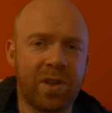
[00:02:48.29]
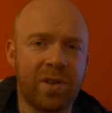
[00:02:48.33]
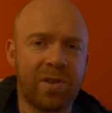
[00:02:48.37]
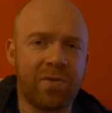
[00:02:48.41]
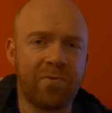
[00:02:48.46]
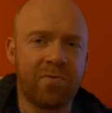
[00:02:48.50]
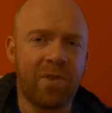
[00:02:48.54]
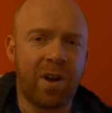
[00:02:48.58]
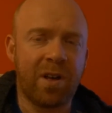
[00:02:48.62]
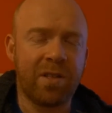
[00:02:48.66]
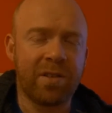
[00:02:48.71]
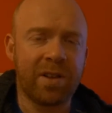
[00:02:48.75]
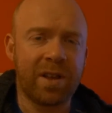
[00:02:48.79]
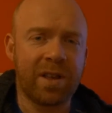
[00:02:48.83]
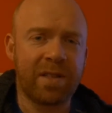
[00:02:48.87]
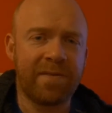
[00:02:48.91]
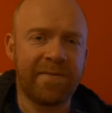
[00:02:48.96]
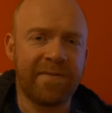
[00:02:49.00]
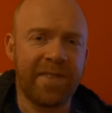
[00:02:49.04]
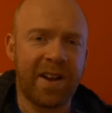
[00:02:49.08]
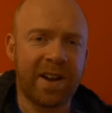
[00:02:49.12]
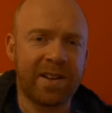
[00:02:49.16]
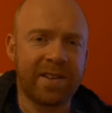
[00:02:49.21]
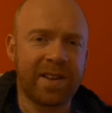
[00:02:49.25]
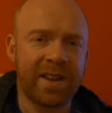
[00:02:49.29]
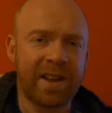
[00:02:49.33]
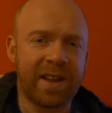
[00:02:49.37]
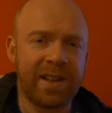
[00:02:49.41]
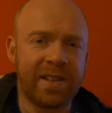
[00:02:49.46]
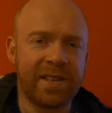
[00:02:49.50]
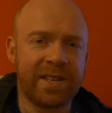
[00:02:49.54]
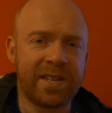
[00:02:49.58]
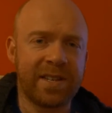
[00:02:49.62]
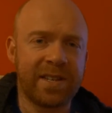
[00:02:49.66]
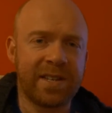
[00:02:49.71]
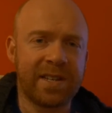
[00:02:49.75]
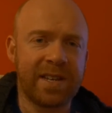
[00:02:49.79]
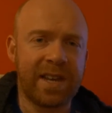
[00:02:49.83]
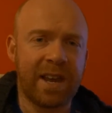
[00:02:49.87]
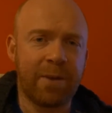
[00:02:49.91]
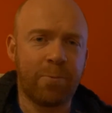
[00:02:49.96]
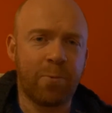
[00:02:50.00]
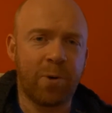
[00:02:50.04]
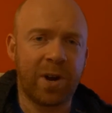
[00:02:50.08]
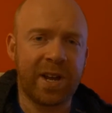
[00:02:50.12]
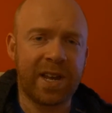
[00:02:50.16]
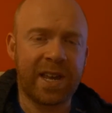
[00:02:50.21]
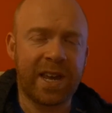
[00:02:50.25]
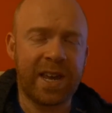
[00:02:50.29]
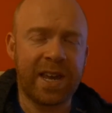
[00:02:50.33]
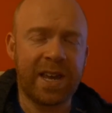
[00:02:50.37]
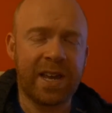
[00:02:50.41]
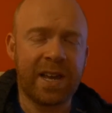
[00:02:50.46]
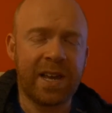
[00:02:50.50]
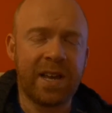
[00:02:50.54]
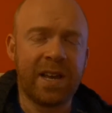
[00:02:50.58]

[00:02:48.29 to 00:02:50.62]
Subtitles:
rather than converting it into CMYK,